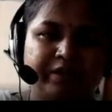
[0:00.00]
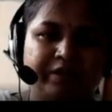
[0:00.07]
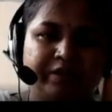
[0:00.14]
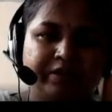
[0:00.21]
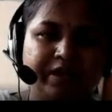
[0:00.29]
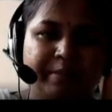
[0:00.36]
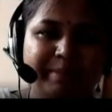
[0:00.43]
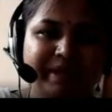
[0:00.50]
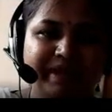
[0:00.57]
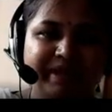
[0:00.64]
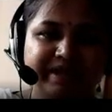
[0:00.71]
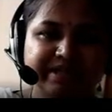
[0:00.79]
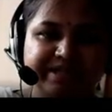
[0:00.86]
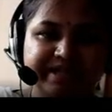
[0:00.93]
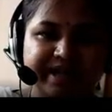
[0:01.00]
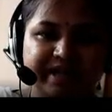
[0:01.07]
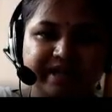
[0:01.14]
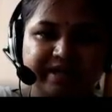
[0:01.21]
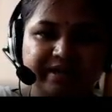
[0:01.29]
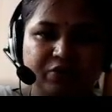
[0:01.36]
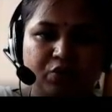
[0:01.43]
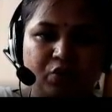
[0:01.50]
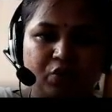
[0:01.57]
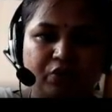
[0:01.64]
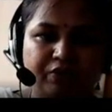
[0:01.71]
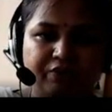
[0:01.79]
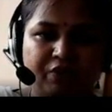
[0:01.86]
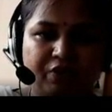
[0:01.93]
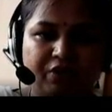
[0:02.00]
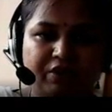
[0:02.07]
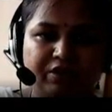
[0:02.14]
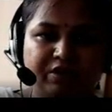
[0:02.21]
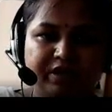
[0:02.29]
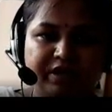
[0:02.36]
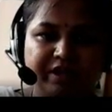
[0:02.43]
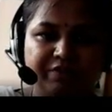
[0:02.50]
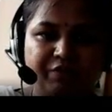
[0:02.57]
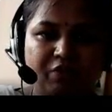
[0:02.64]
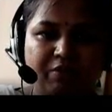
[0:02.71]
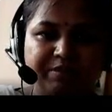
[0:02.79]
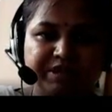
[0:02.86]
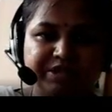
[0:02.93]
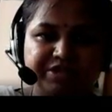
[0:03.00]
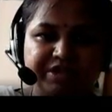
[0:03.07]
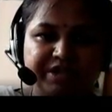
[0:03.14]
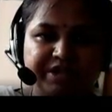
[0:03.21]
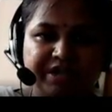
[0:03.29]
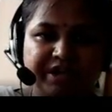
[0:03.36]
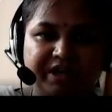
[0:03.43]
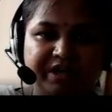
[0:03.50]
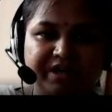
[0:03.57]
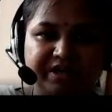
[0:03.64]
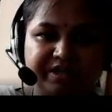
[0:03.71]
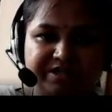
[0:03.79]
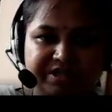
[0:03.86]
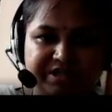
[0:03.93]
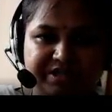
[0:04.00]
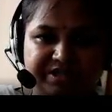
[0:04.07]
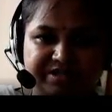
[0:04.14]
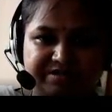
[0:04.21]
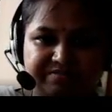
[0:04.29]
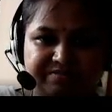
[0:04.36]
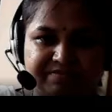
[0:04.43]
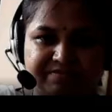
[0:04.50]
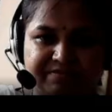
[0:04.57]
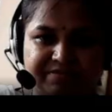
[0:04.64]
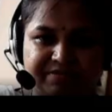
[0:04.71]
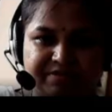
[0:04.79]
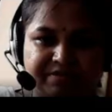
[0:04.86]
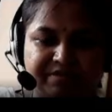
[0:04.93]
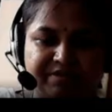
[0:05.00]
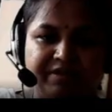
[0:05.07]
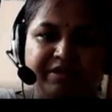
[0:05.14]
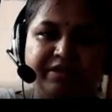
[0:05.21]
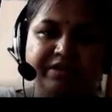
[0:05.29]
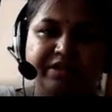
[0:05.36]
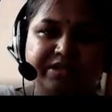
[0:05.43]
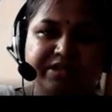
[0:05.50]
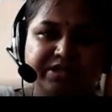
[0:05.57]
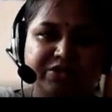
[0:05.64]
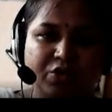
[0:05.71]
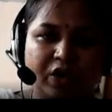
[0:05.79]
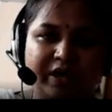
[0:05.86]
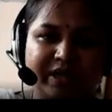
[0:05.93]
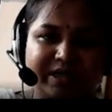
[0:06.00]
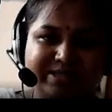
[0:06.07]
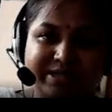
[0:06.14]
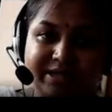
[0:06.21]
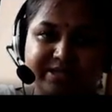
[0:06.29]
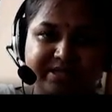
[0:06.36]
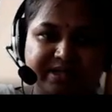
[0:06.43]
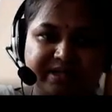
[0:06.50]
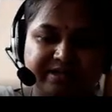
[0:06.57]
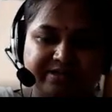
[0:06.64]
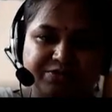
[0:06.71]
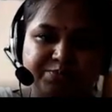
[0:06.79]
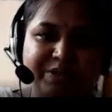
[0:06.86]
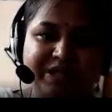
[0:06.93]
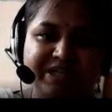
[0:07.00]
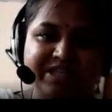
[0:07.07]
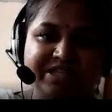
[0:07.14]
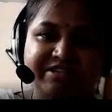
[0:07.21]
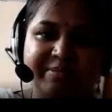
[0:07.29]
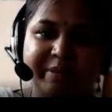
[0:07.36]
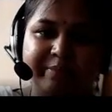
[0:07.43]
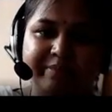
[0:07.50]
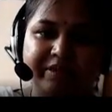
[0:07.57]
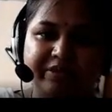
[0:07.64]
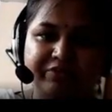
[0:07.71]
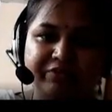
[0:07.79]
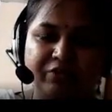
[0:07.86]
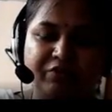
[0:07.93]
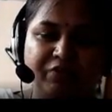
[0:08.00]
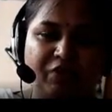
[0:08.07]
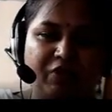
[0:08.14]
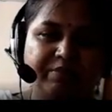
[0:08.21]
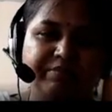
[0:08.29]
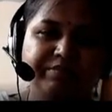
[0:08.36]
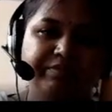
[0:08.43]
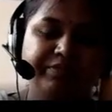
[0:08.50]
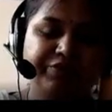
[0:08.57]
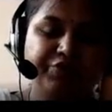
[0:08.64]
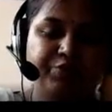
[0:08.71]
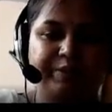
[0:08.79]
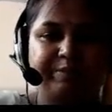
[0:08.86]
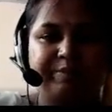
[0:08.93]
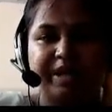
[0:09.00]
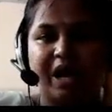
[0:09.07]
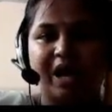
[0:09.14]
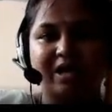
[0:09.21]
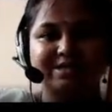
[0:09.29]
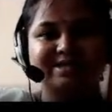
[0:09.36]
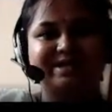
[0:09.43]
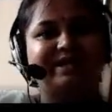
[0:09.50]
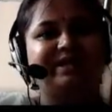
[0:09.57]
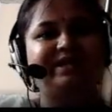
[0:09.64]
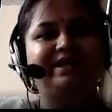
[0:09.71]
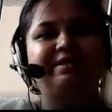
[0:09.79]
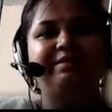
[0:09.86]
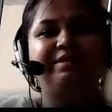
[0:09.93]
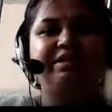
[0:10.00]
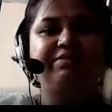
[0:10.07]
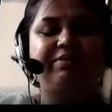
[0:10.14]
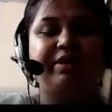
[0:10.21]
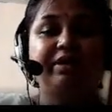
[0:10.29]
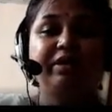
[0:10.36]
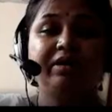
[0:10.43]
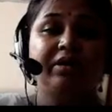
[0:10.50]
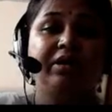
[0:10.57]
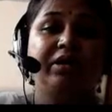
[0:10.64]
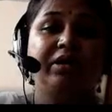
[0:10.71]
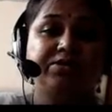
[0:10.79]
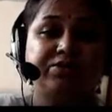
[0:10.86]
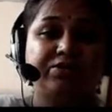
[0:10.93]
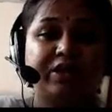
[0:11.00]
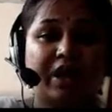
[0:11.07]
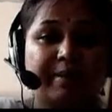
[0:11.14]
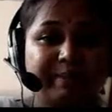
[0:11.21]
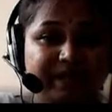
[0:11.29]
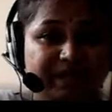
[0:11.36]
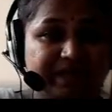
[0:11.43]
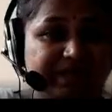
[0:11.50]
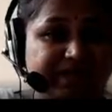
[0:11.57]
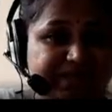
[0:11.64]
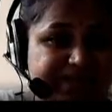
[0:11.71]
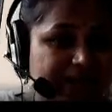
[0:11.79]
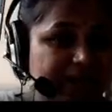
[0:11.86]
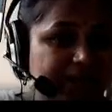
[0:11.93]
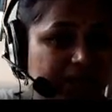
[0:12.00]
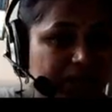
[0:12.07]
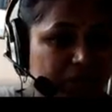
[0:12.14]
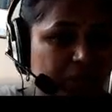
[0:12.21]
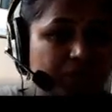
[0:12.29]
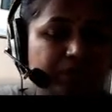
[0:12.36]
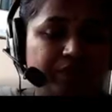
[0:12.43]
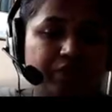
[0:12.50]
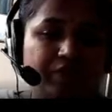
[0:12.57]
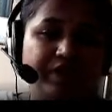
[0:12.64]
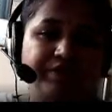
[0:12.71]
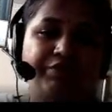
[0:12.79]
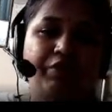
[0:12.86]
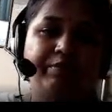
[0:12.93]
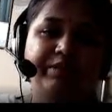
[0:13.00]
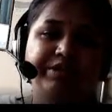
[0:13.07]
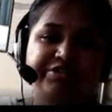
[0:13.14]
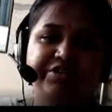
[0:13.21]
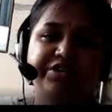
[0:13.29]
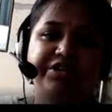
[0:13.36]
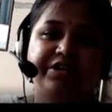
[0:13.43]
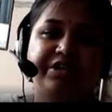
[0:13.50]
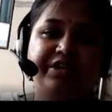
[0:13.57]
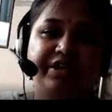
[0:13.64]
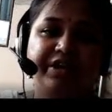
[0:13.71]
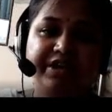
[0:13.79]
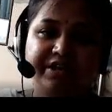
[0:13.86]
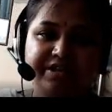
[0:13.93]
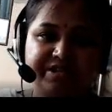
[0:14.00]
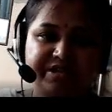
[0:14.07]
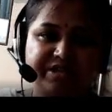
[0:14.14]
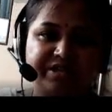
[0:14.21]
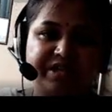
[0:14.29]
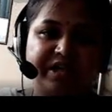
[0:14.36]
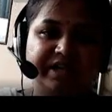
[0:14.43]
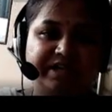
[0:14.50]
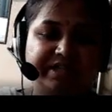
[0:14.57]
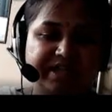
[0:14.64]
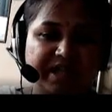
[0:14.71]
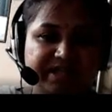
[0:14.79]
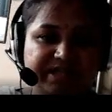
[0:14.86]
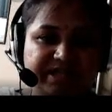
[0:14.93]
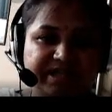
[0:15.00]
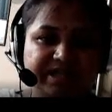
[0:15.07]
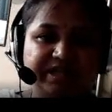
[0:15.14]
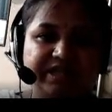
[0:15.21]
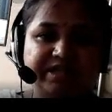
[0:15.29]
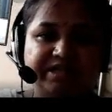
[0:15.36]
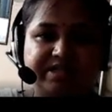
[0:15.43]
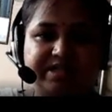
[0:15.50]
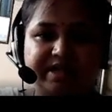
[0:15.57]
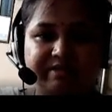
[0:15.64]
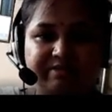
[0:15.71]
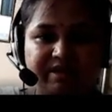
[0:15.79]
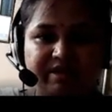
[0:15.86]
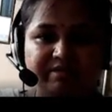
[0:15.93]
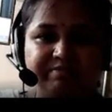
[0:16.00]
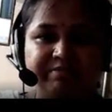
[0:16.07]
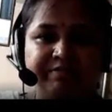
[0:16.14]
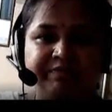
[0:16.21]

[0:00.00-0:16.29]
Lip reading: The American Standard Code for Information Interchange. This is called as ASCII. Please remember the full form. You may be asked anytime, anywhere. So the American Standard Code for Information Interchange, that is ASCII, is developed